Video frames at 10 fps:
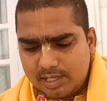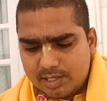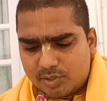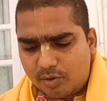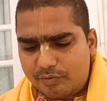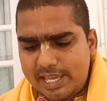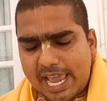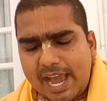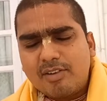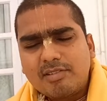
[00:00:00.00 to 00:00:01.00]
So we
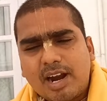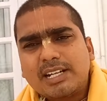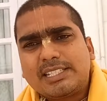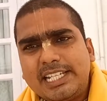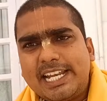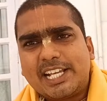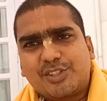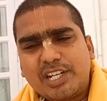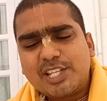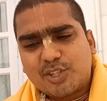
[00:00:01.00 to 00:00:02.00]
have not seen
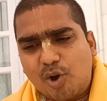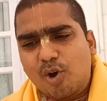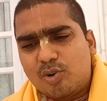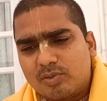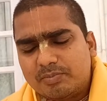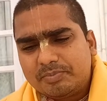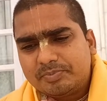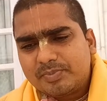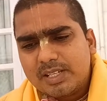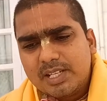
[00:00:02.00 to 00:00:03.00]
actually soul.
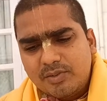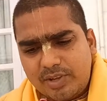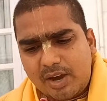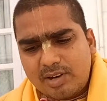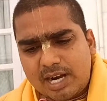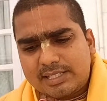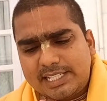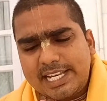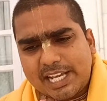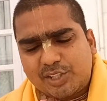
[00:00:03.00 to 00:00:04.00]
We have not
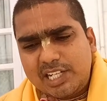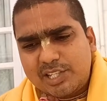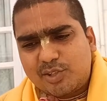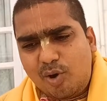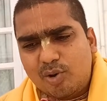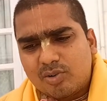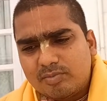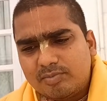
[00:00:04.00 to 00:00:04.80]
seen actually soul.